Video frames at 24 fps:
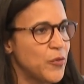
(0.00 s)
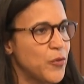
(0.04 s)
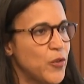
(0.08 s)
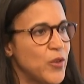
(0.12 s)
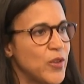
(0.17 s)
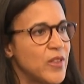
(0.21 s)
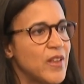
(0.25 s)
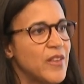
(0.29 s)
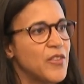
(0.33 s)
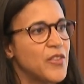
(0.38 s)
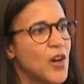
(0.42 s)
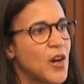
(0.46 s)

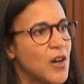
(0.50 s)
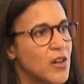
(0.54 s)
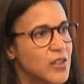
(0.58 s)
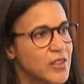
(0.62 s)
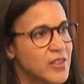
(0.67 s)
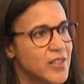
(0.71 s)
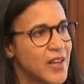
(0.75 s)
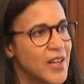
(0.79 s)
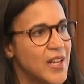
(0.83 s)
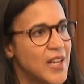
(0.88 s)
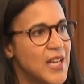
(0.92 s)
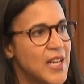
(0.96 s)

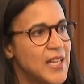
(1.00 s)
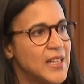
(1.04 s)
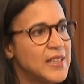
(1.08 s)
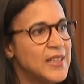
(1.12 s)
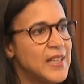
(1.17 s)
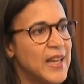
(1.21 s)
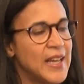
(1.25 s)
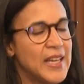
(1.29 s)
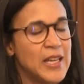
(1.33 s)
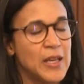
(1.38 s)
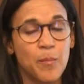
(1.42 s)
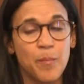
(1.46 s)
deduct
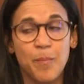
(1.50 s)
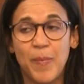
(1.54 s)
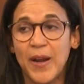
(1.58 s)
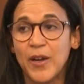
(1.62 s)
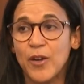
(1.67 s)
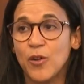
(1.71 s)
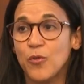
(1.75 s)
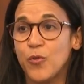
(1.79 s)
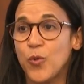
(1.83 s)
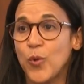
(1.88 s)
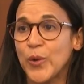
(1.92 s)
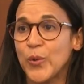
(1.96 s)
the impact
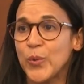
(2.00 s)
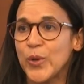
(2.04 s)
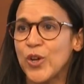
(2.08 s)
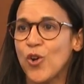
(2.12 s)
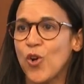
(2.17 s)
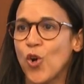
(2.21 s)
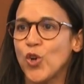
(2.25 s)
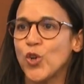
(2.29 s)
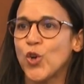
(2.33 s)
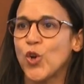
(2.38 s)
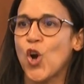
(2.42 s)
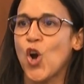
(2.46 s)
of what we
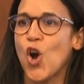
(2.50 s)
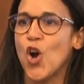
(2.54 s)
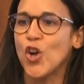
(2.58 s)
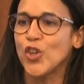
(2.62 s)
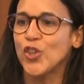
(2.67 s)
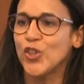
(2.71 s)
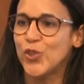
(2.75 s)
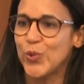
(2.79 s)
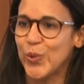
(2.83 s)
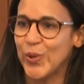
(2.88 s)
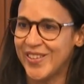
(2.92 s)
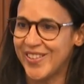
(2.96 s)
call
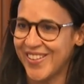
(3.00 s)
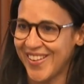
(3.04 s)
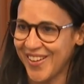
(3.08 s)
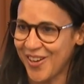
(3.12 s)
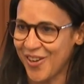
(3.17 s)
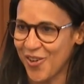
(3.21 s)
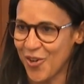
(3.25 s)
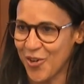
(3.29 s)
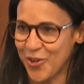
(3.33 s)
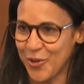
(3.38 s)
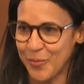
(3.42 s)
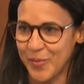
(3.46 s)
conduit
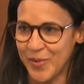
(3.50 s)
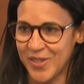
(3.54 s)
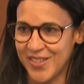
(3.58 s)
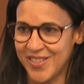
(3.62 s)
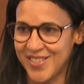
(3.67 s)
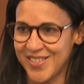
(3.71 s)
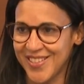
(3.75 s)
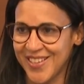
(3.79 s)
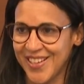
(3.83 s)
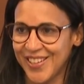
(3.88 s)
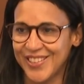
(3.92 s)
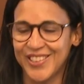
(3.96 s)

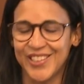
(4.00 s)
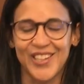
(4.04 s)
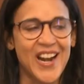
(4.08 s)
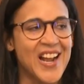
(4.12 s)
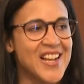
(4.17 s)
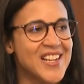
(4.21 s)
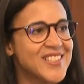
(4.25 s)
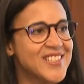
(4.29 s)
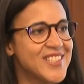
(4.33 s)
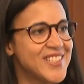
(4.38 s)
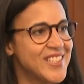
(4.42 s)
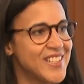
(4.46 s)
economies,
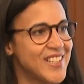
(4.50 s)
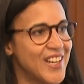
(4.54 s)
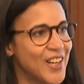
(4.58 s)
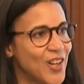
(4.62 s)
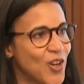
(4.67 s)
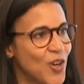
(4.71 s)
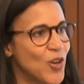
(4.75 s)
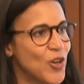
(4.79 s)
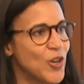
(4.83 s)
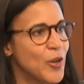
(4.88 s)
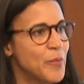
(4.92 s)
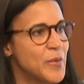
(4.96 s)
transit
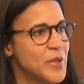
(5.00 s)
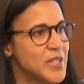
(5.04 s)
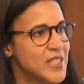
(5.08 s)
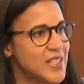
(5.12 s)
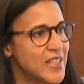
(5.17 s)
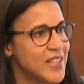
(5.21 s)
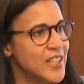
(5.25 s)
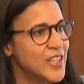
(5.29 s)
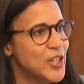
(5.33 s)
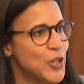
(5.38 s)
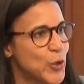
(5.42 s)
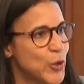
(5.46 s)
economies
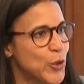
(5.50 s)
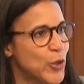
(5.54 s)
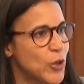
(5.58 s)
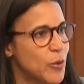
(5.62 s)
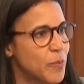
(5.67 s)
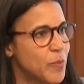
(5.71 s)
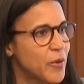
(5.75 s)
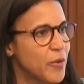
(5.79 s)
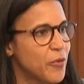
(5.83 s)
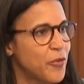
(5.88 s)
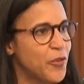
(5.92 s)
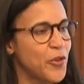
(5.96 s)
in
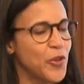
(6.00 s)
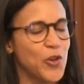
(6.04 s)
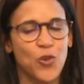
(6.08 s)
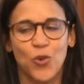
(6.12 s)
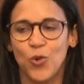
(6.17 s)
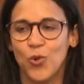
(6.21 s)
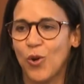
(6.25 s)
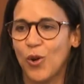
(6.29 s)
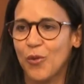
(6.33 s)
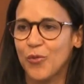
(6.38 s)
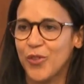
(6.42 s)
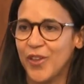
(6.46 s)
Europe,
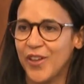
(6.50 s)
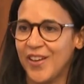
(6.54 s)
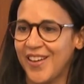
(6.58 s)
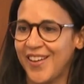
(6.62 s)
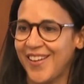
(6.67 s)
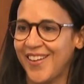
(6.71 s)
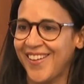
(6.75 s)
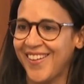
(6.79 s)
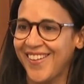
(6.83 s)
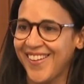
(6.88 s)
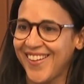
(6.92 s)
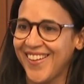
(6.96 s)
few of
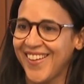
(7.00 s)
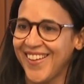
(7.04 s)
the